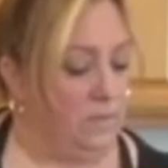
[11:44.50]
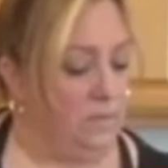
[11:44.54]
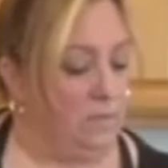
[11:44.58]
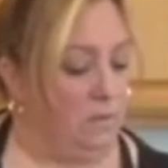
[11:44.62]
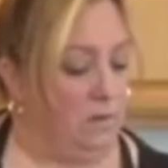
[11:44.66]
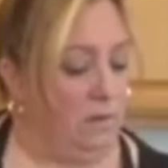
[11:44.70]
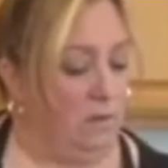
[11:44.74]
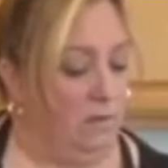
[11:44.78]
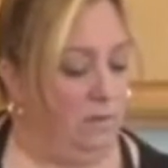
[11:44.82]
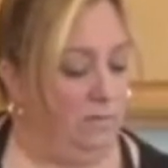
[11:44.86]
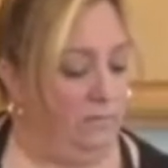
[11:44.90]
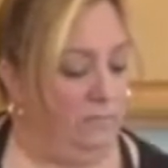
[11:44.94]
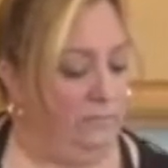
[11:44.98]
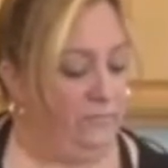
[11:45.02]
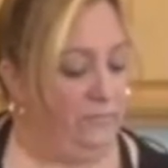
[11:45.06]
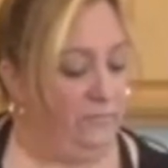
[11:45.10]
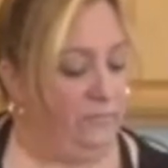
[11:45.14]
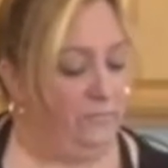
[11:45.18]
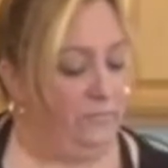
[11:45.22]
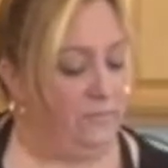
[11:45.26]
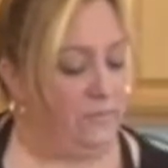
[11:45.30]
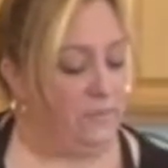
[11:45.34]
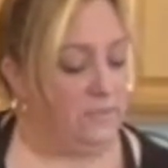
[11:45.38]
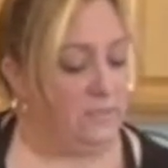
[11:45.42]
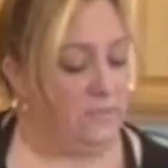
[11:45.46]
off,
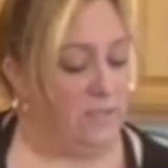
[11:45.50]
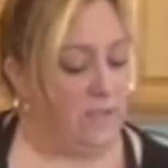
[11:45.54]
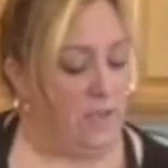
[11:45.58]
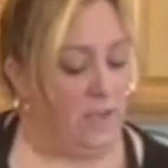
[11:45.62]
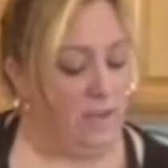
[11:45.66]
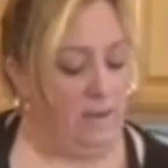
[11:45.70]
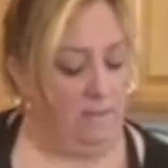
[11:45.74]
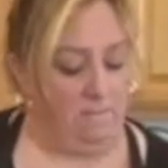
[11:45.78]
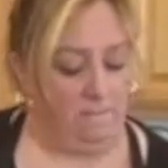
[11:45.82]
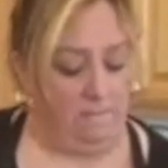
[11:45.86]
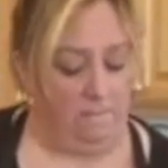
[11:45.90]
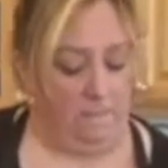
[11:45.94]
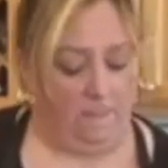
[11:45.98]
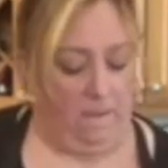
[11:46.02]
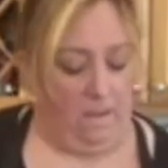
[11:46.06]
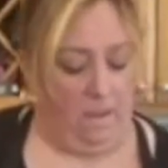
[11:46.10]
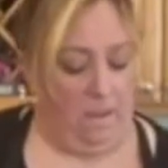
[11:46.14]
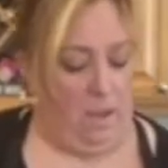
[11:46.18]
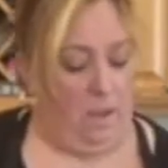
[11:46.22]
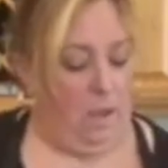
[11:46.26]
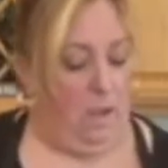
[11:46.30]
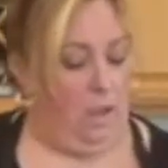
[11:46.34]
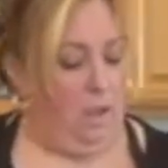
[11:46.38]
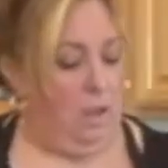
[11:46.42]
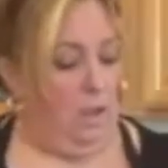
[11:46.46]
stay.
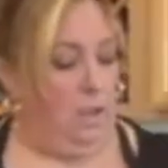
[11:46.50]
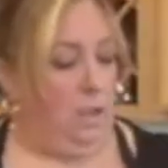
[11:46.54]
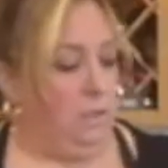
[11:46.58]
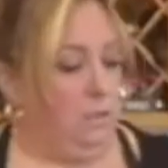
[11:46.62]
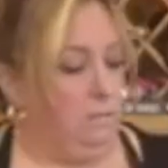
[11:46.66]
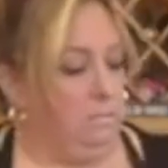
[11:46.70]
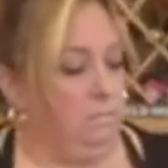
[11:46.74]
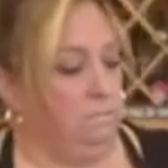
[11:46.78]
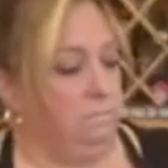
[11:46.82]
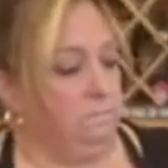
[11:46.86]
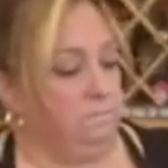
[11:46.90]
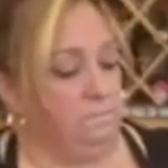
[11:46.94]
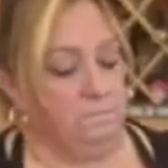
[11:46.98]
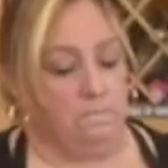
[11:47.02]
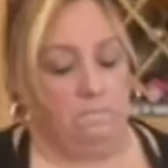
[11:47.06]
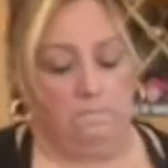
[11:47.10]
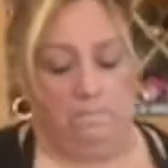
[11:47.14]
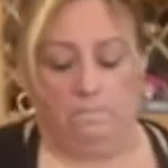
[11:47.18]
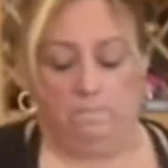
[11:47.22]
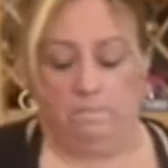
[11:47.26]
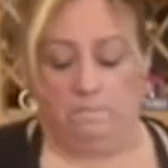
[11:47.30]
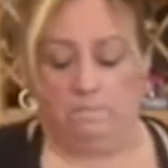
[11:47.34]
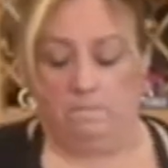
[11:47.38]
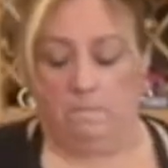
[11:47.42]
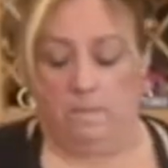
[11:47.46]

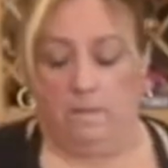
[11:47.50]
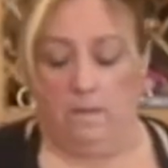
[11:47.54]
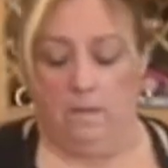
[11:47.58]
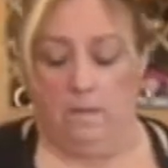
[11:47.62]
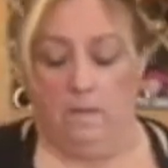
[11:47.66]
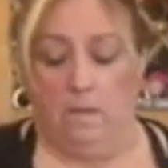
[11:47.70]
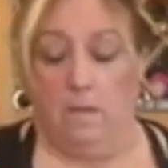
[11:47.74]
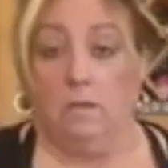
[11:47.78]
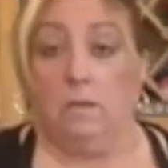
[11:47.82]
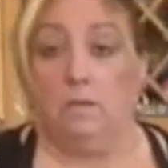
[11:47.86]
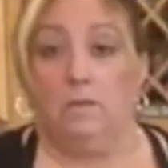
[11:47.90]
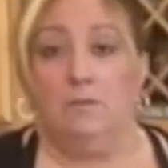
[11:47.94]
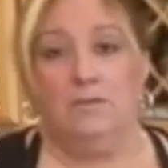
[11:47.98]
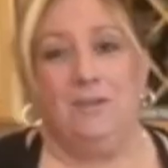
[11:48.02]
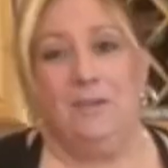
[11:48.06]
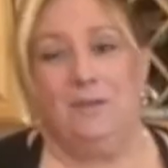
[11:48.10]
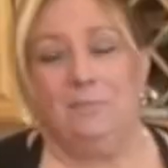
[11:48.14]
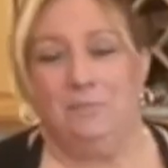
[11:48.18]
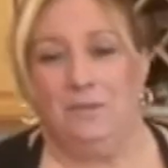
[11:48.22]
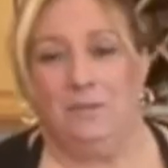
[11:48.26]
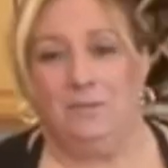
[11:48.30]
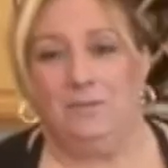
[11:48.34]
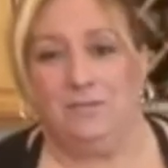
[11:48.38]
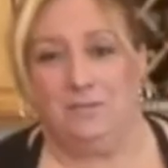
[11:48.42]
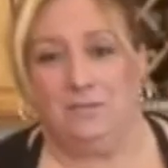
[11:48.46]
You
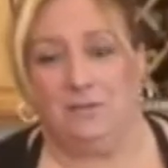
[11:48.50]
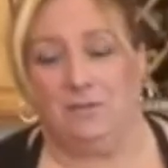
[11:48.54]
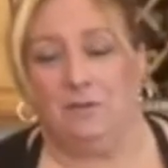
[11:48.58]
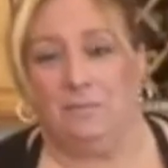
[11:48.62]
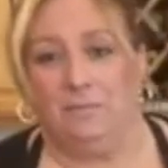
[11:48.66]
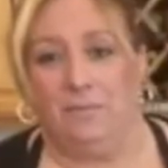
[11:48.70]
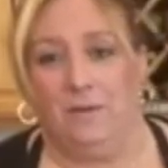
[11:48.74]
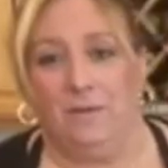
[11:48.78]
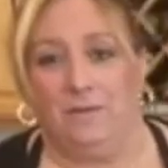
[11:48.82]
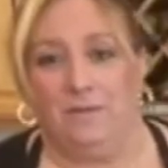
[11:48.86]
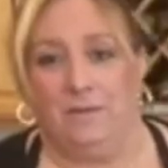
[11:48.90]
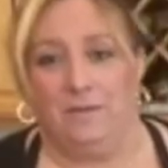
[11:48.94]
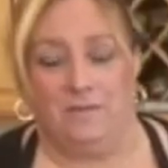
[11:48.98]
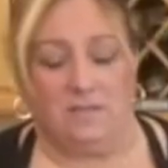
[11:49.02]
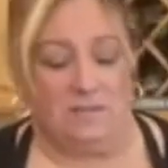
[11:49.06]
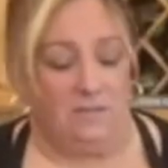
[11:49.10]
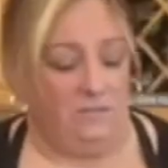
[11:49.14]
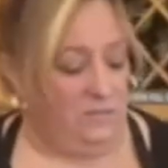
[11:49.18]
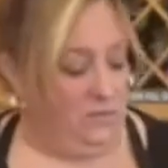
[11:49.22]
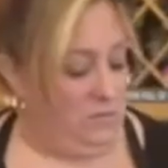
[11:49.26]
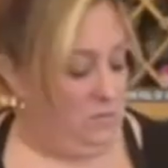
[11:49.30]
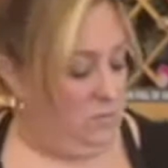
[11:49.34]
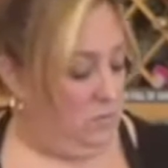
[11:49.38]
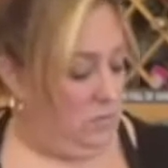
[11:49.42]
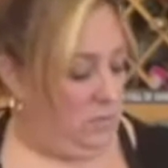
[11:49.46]
can put syrup on this
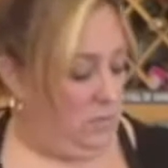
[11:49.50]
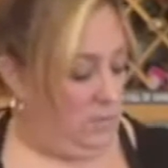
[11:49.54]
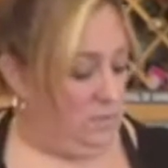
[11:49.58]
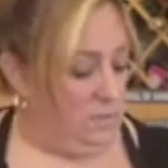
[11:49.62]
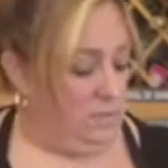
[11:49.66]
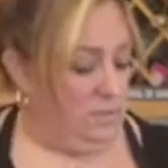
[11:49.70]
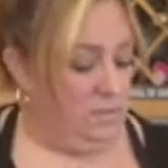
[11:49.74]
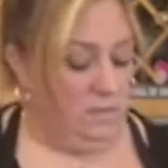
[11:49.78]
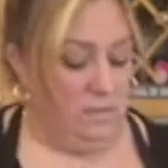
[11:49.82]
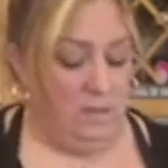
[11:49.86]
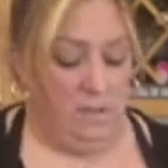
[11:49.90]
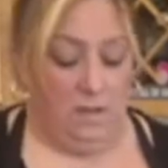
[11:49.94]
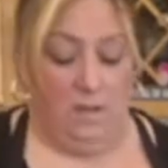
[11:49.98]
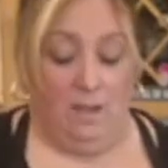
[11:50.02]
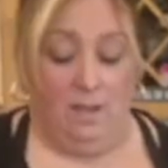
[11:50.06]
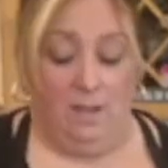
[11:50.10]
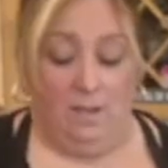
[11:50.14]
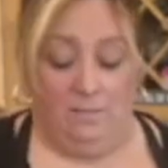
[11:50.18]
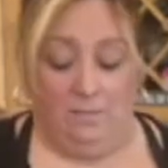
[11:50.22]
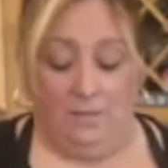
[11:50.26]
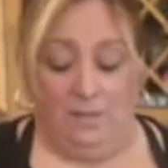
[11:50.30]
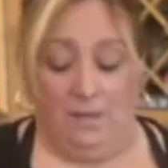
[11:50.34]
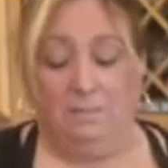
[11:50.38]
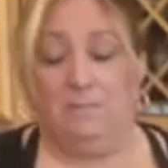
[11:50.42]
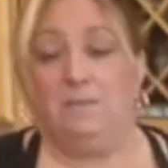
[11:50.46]
if you want,
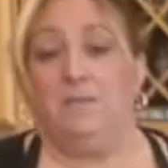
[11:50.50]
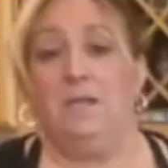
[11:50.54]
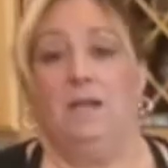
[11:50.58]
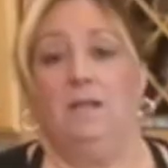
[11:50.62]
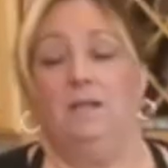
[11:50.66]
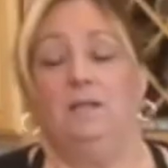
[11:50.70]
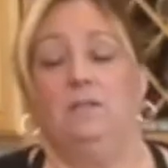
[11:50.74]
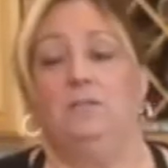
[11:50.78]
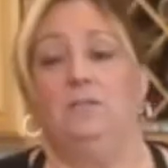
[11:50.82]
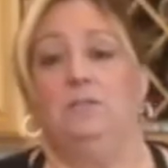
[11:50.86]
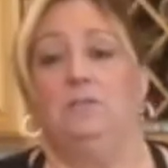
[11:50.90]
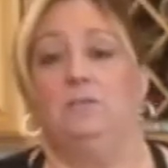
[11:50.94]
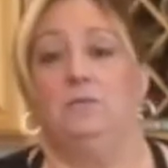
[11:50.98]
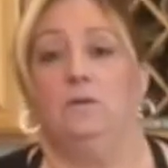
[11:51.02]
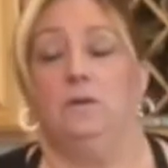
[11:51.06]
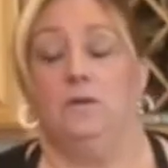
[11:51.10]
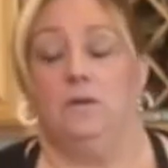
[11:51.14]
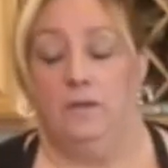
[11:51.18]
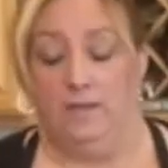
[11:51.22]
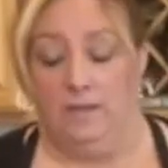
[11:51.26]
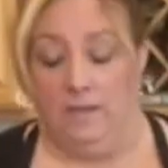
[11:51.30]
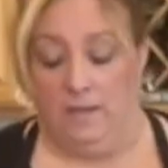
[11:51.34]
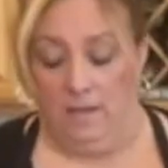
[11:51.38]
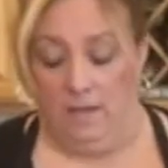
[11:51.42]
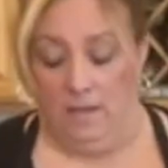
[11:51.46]
but I'm telling you,
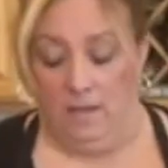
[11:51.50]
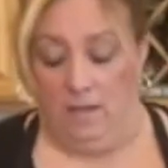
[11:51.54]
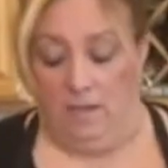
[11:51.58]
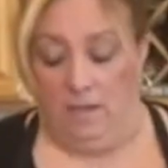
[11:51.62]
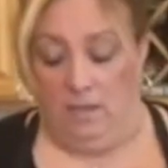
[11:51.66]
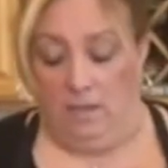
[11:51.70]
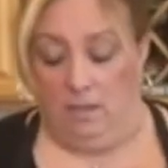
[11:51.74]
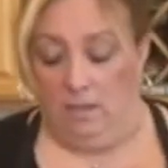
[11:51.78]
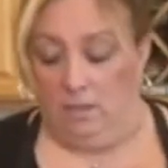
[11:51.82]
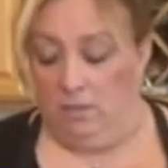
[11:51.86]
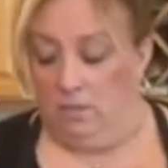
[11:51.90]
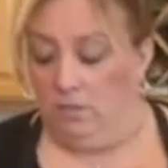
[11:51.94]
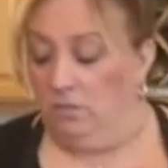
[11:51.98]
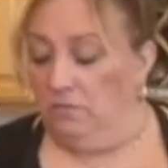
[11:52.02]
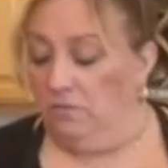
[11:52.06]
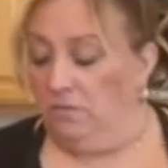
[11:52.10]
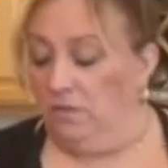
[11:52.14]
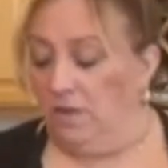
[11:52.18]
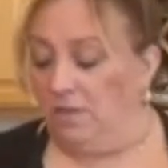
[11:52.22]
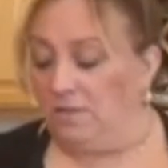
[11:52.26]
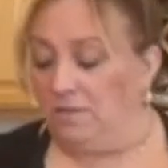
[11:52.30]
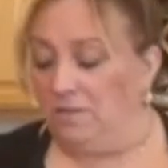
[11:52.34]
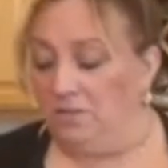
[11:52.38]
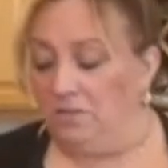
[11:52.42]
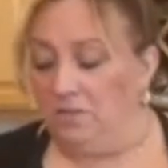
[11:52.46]
you've
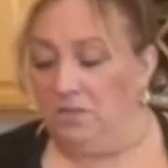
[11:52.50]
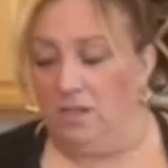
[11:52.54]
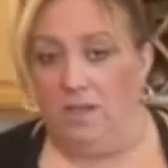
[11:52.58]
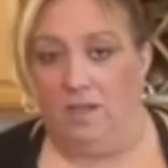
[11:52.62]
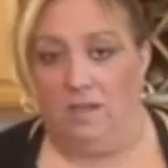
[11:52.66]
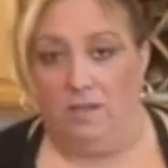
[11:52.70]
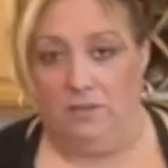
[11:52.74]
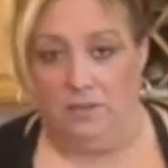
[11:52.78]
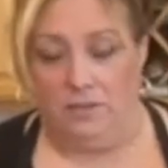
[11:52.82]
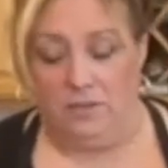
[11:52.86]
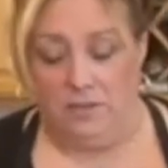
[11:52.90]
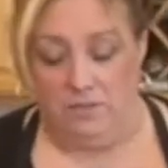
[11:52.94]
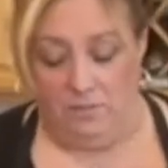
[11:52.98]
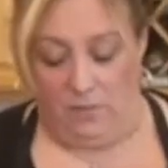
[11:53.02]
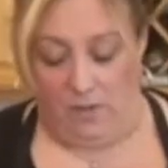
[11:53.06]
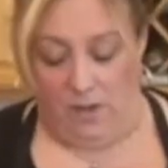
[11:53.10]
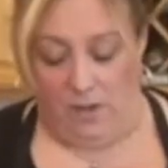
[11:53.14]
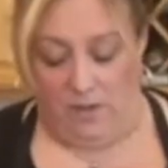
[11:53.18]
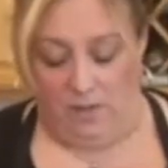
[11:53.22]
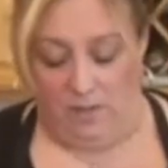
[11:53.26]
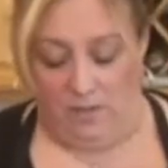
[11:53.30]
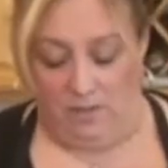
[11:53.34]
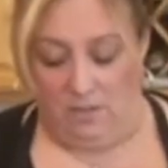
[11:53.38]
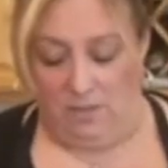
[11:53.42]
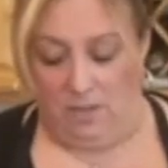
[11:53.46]
got such a healthy
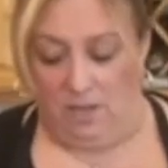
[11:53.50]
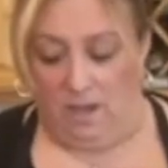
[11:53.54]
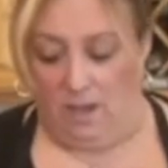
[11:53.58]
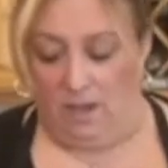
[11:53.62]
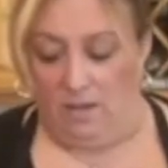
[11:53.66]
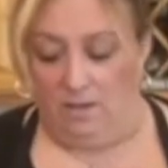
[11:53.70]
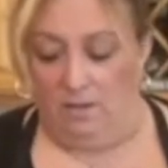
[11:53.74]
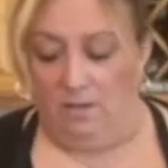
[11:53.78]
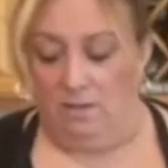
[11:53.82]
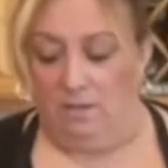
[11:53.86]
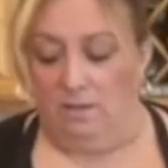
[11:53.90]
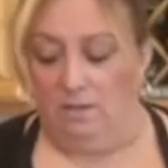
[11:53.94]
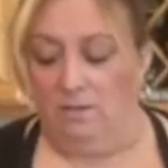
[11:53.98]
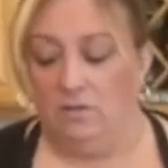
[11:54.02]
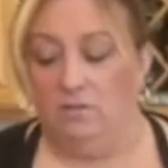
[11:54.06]
bread inside.